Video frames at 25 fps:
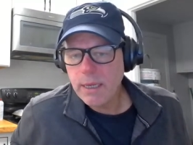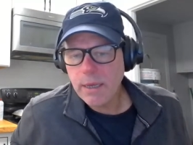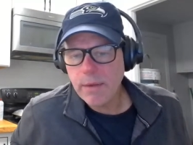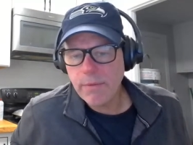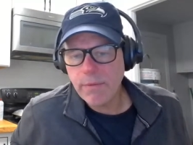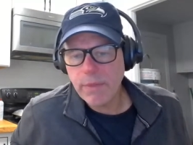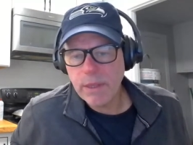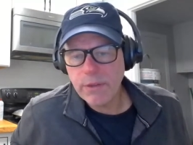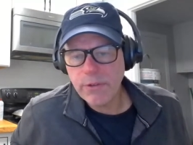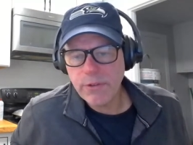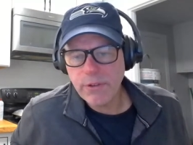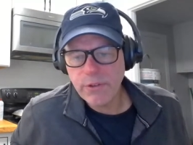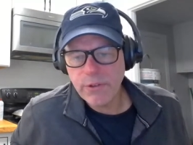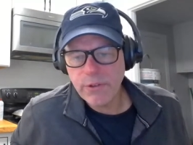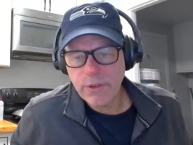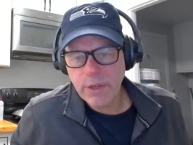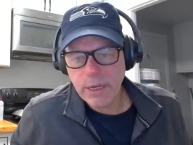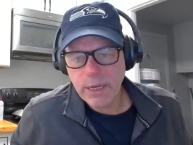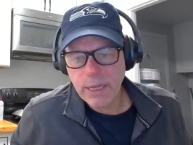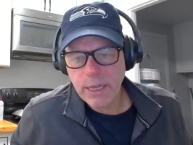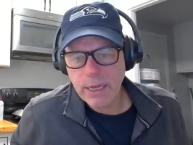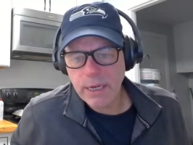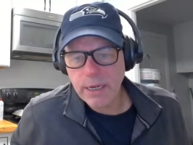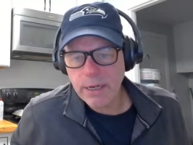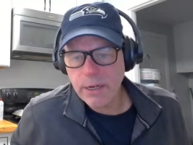If this is
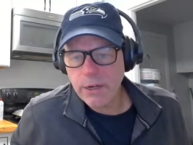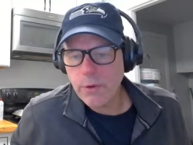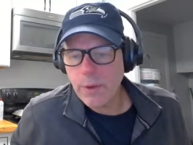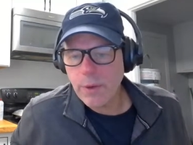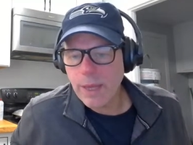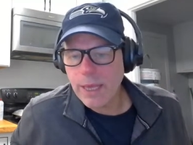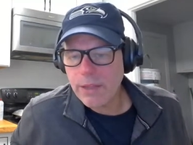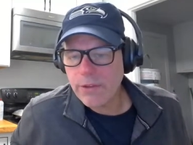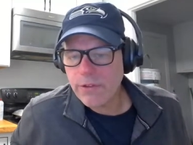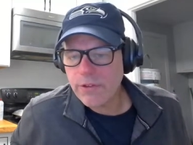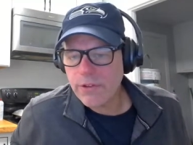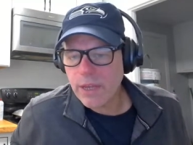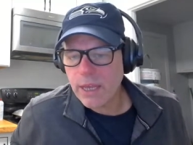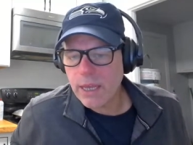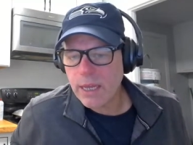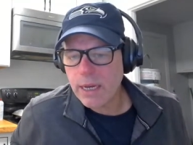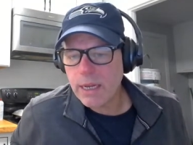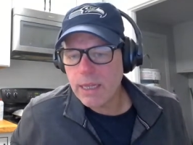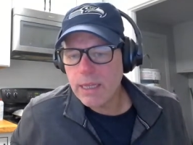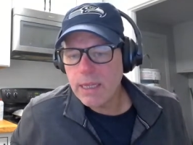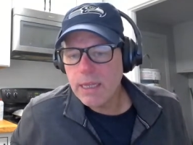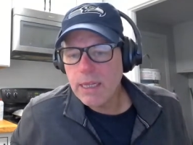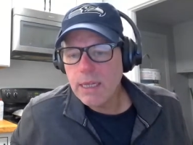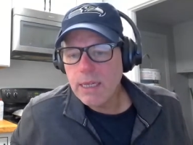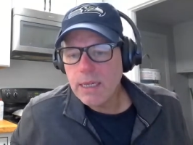indeed a new
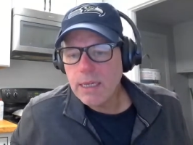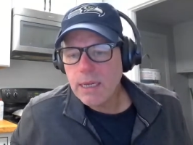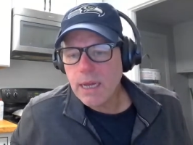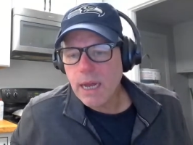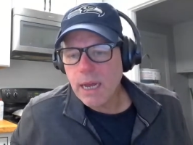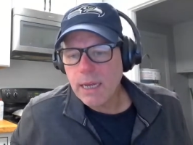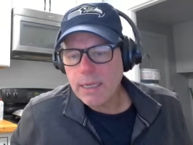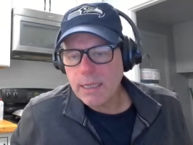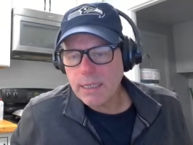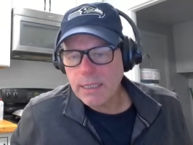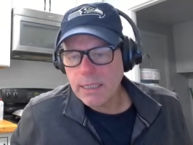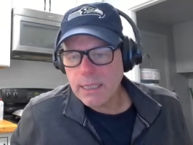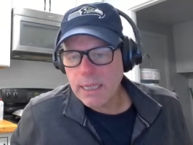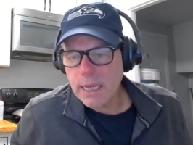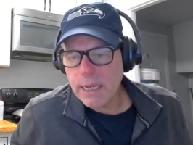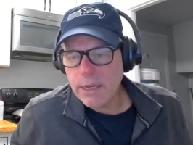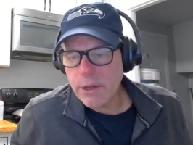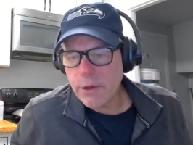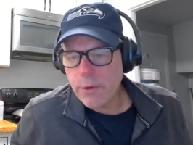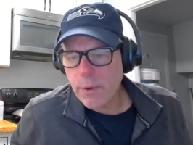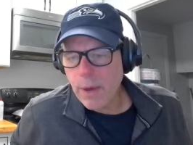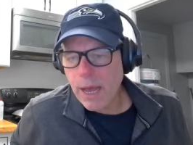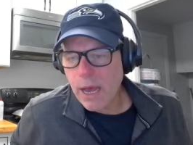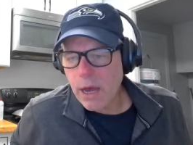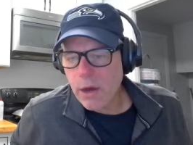headset, I can
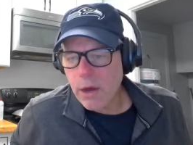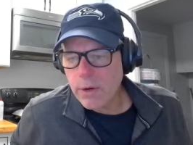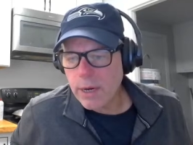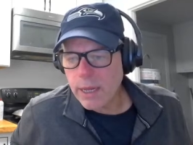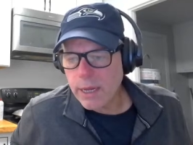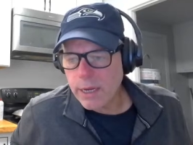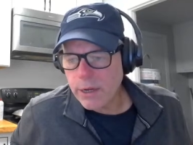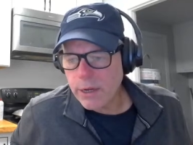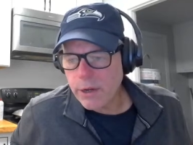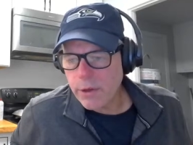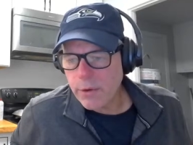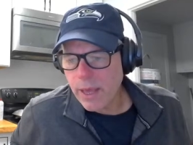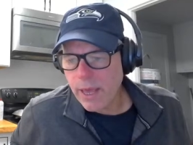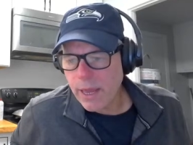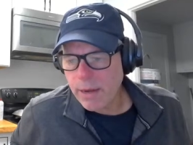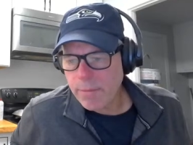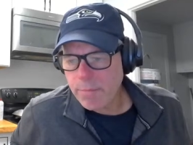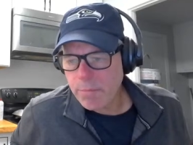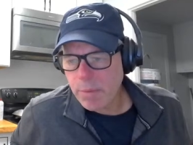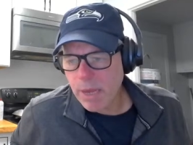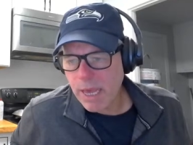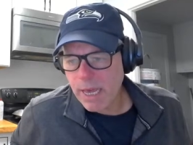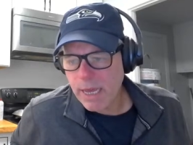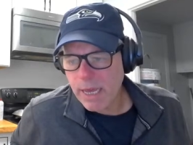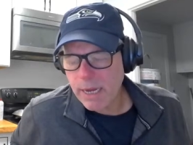send you out a new
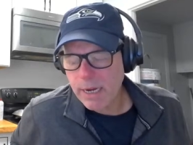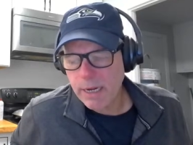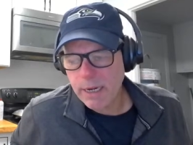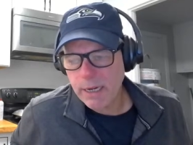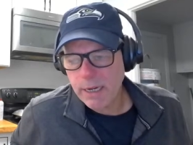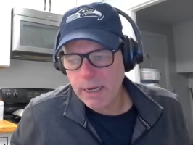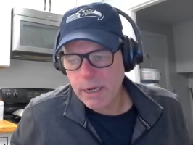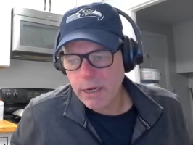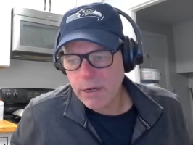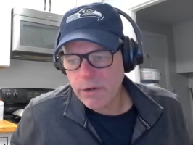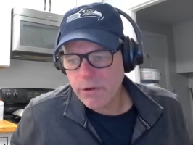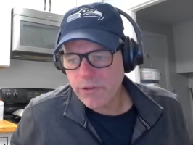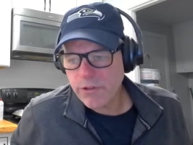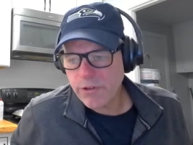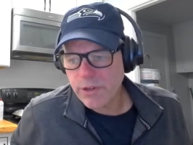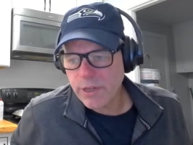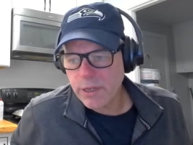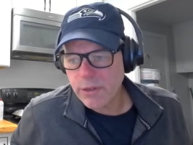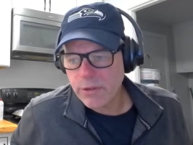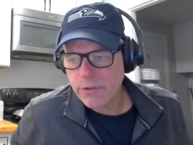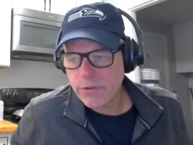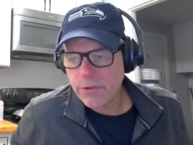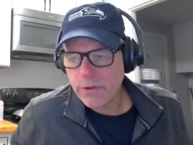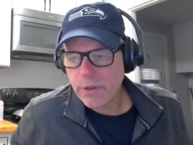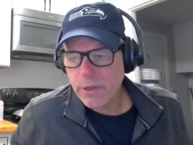head pad and ear
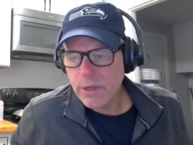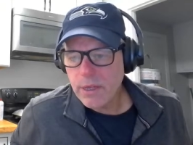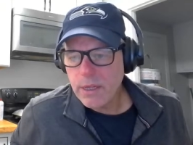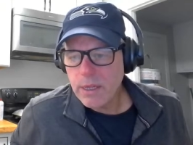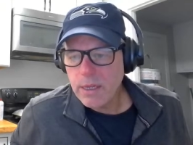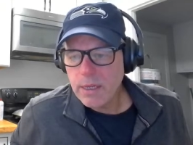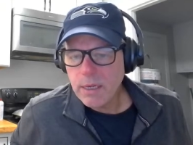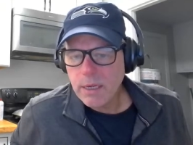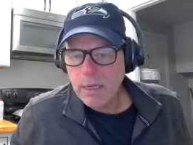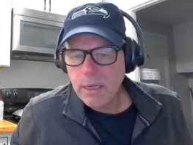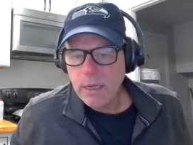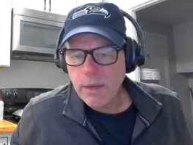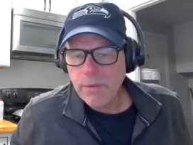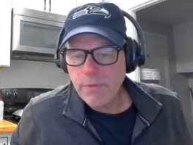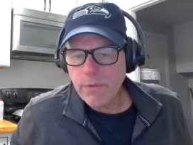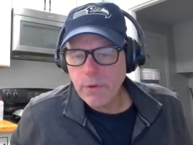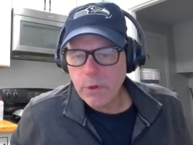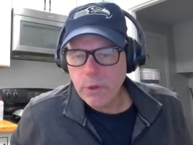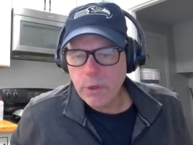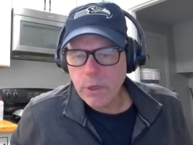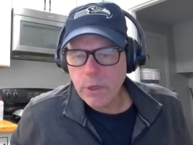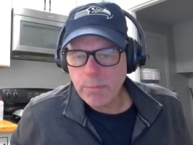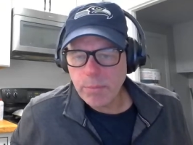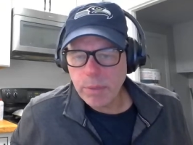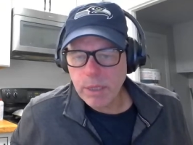seals. If
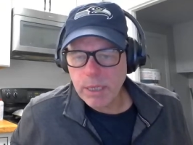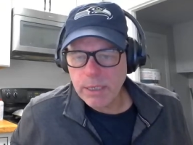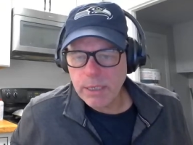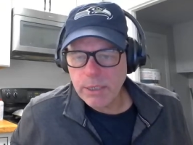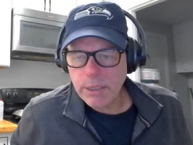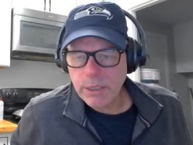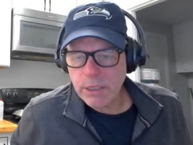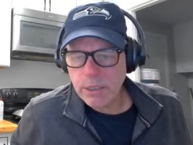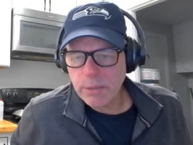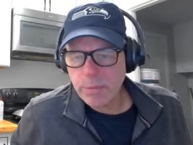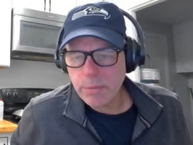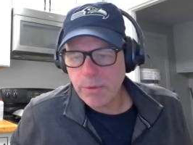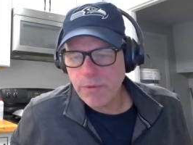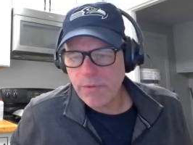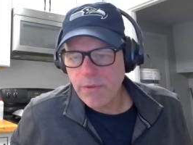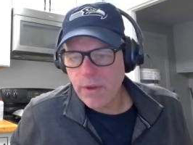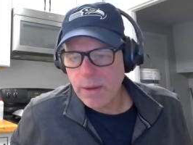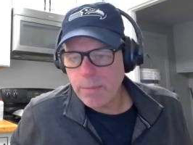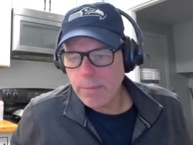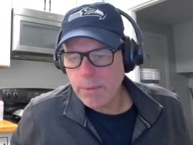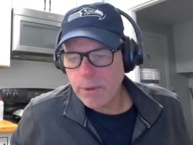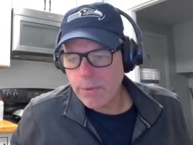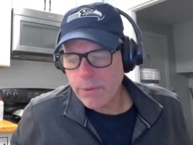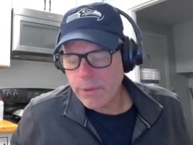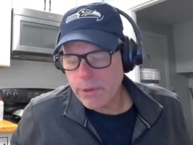you could please just
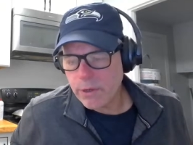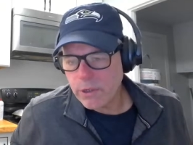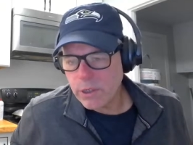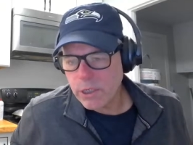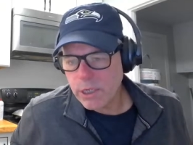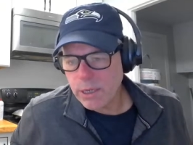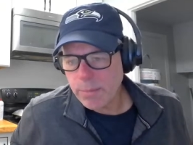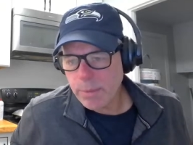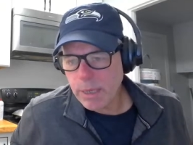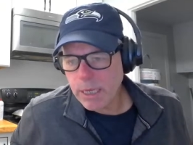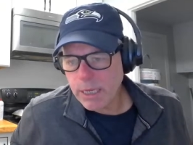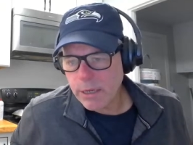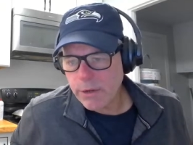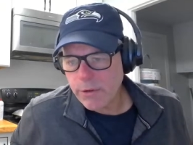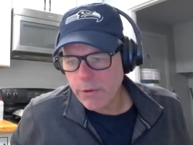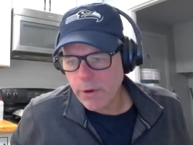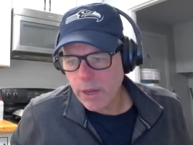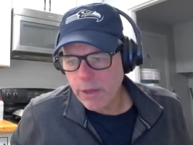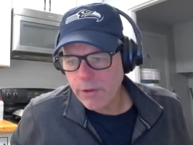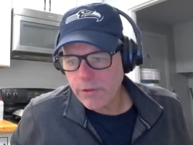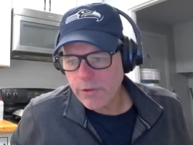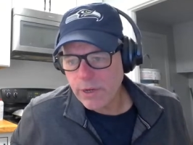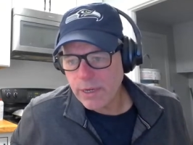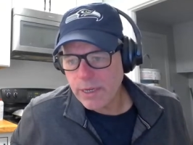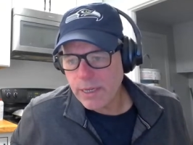provide me with your shipping
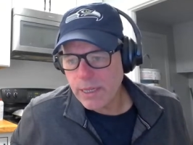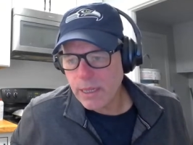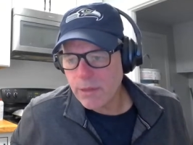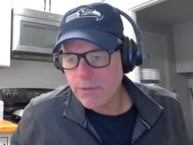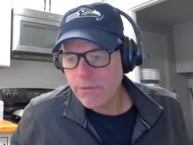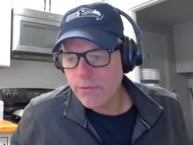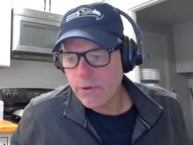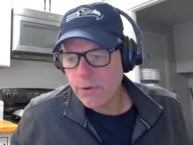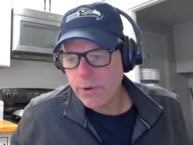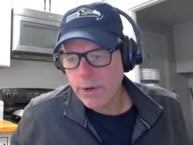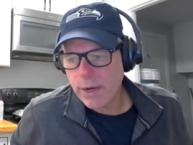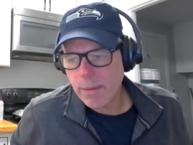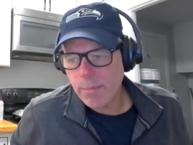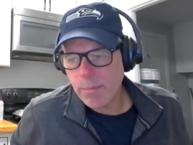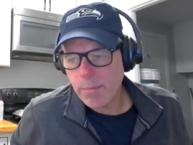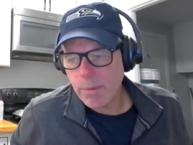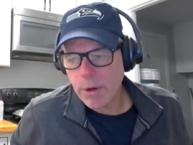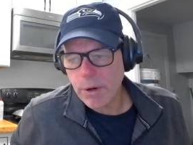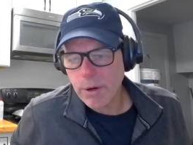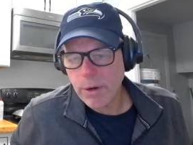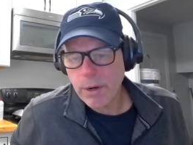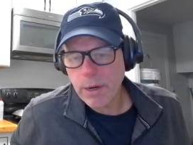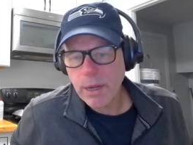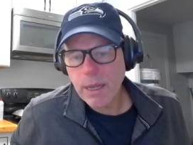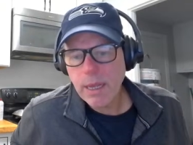address and telephone
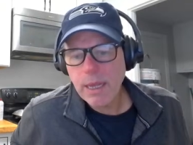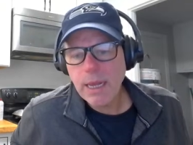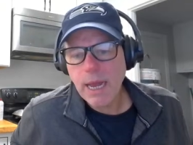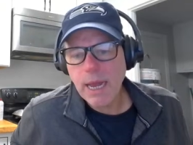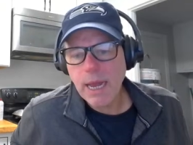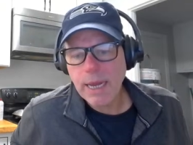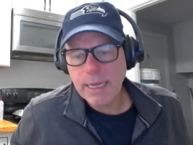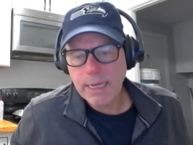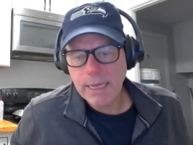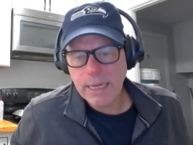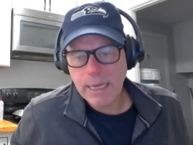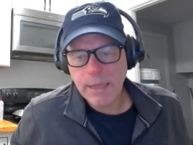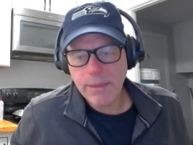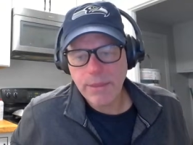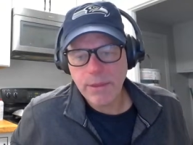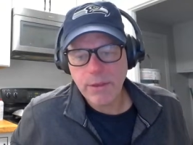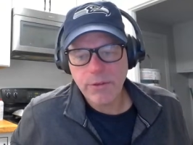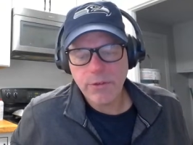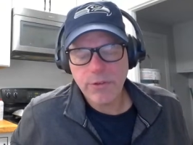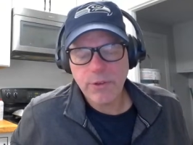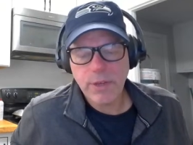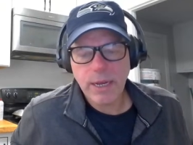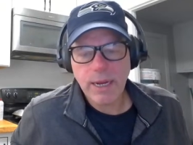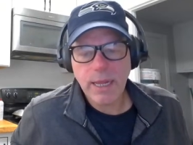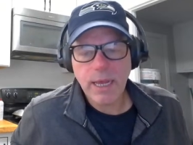number, I can get
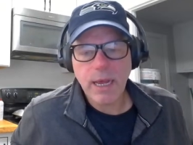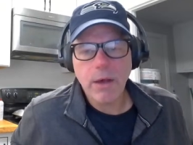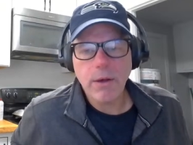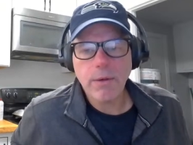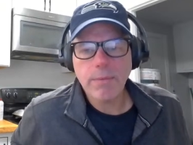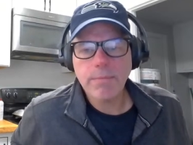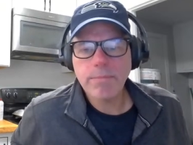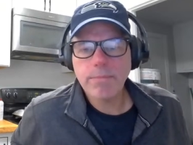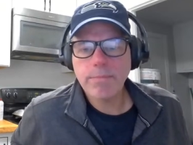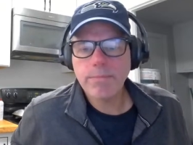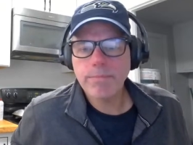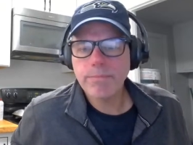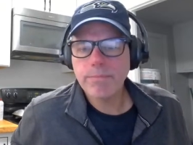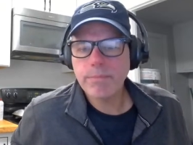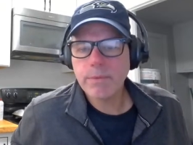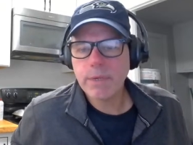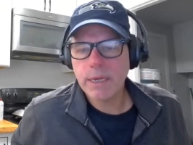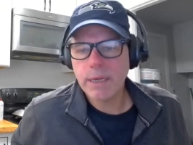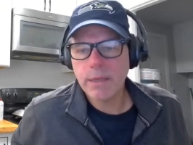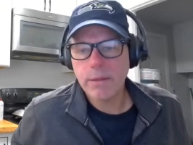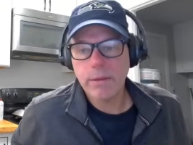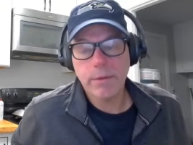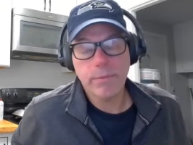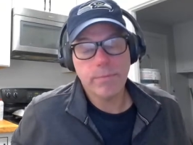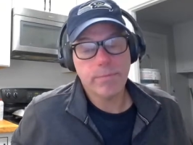those sent out.
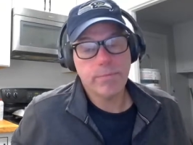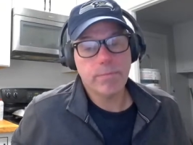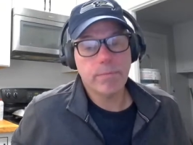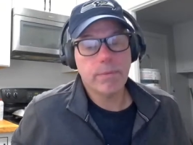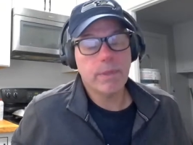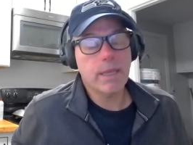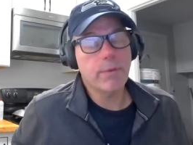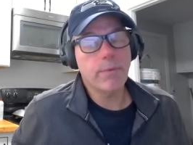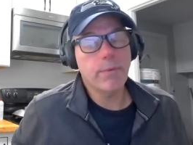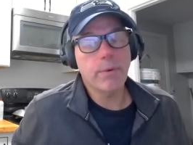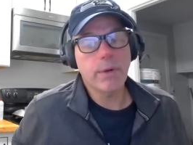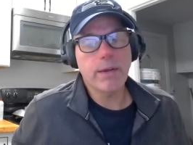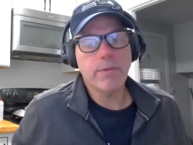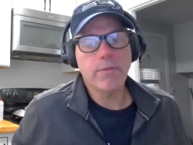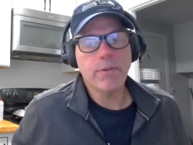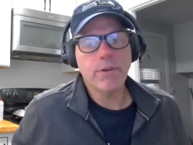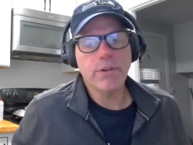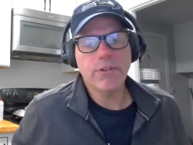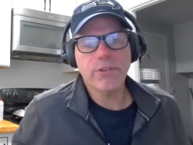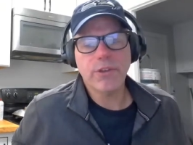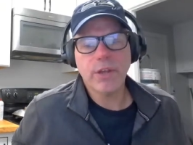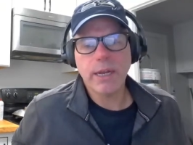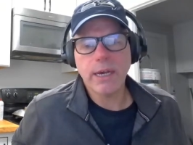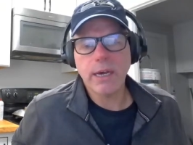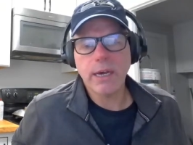They were
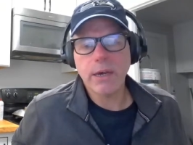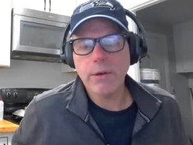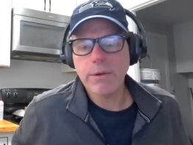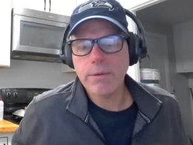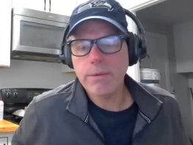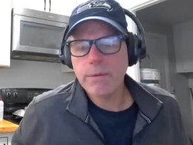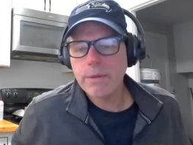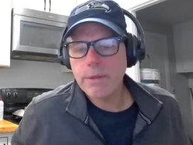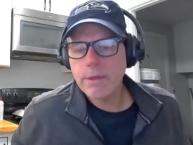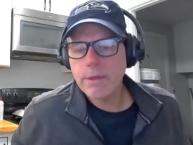never sent out.